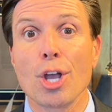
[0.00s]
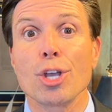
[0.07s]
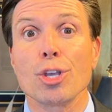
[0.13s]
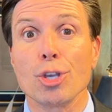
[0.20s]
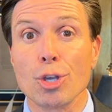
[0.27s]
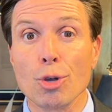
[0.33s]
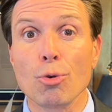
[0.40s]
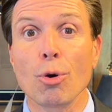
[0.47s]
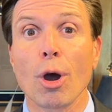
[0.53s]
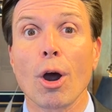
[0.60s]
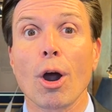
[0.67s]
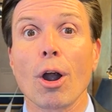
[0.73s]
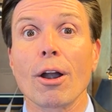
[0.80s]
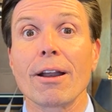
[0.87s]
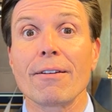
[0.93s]
you
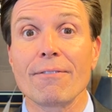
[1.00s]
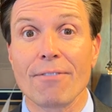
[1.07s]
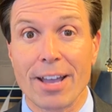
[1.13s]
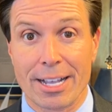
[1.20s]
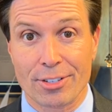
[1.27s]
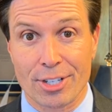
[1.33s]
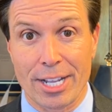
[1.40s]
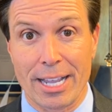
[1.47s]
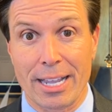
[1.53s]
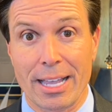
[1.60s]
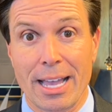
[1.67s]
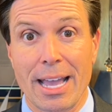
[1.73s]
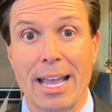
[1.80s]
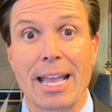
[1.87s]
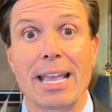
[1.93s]
are investing
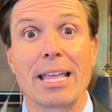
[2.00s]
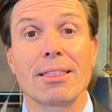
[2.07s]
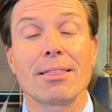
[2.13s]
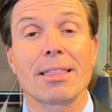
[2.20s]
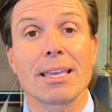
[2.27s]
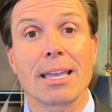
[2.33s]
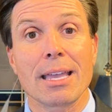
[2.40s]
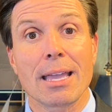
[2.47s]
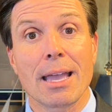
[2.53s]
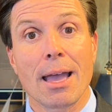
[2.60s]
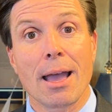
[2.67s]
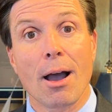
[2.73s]
in the